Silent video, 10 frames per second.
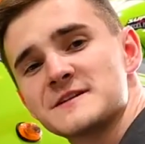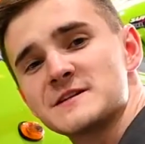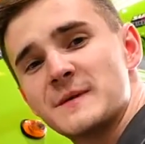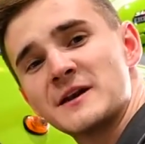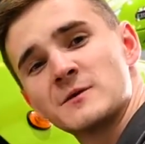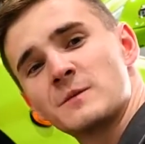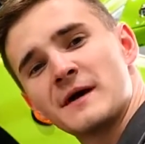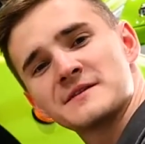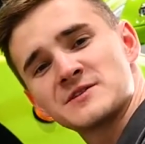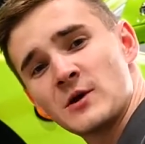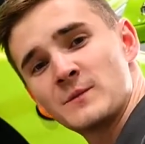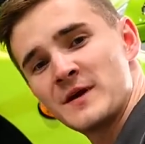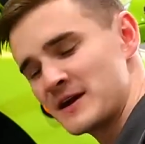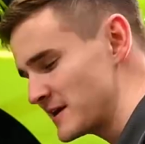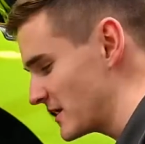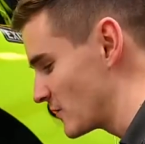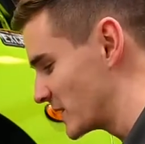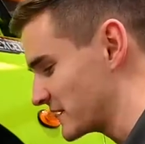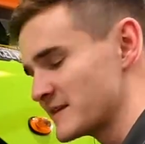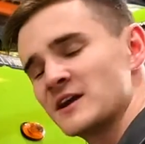suspended by the top mount,
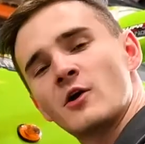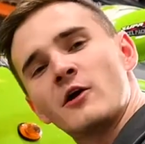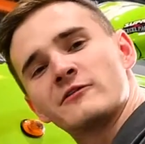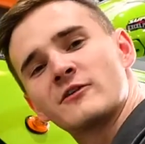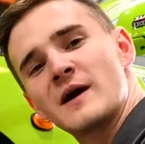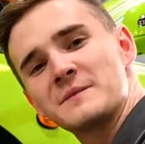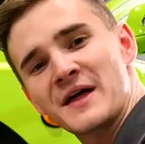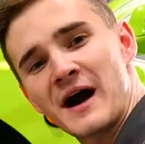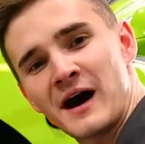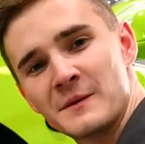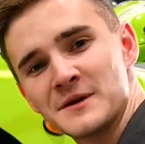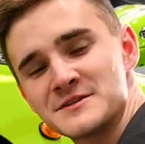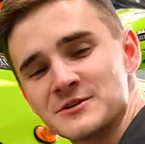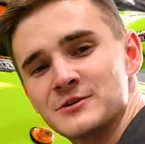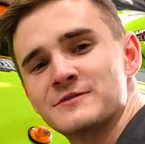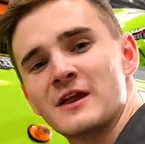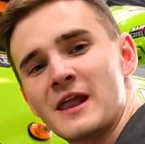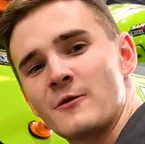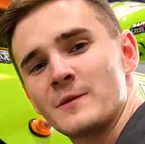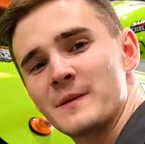we can then offer up the hub to the
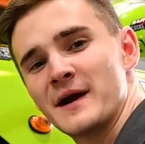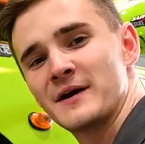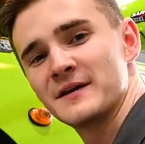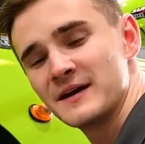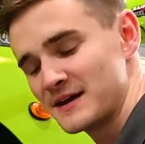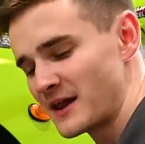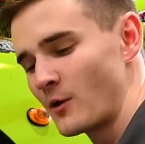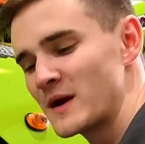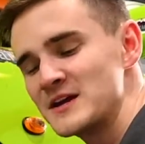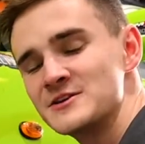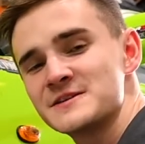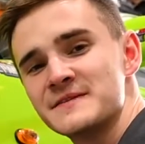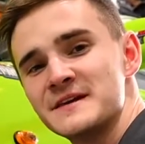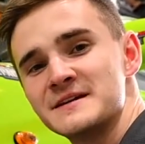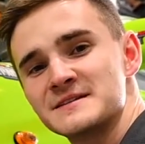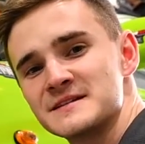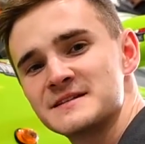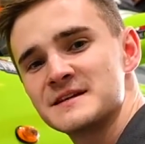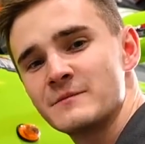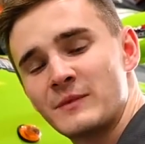lower mount. Now we're using the
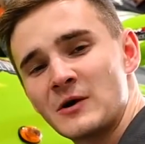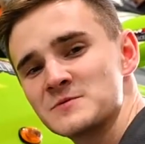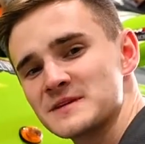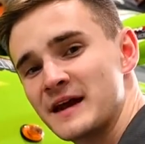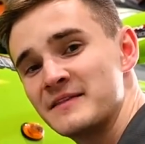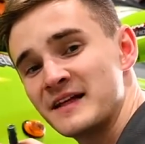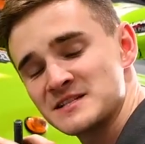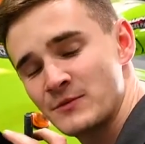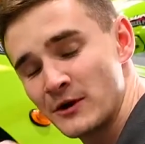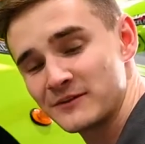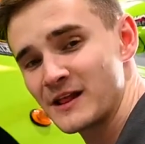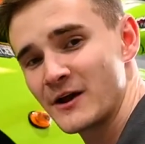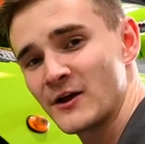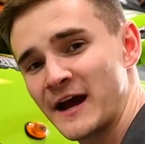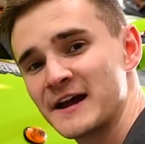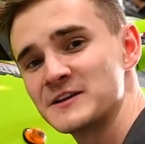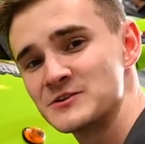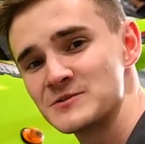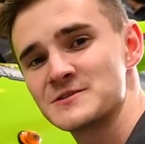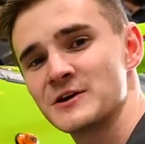existing bolts and that's perfectly okay to
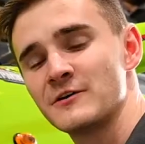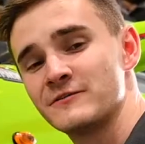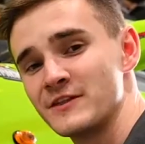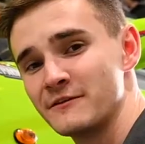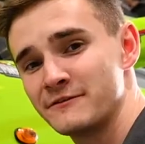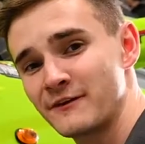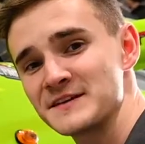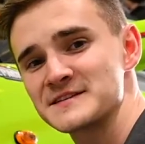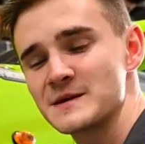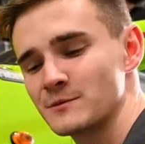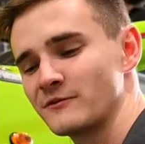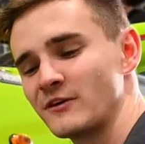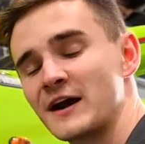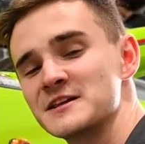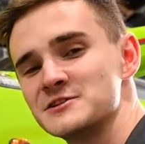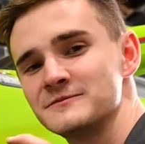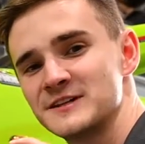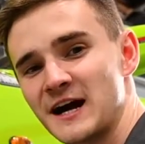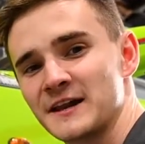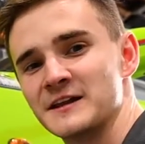do so for the fronts, provided you've
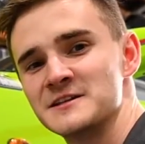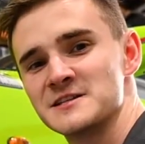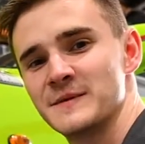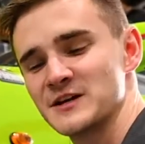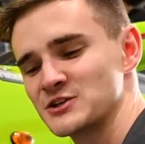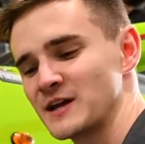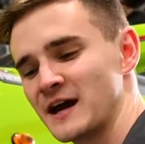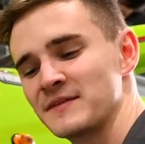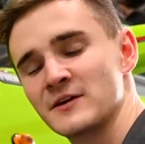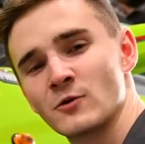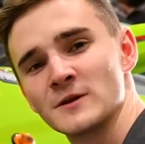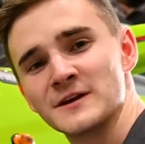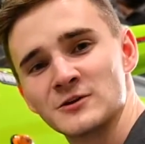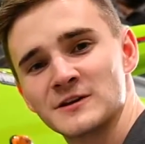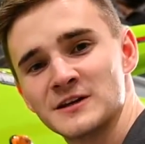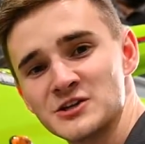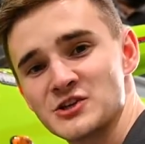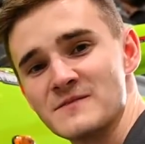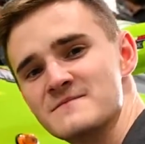done an inspection and they're all in good condition.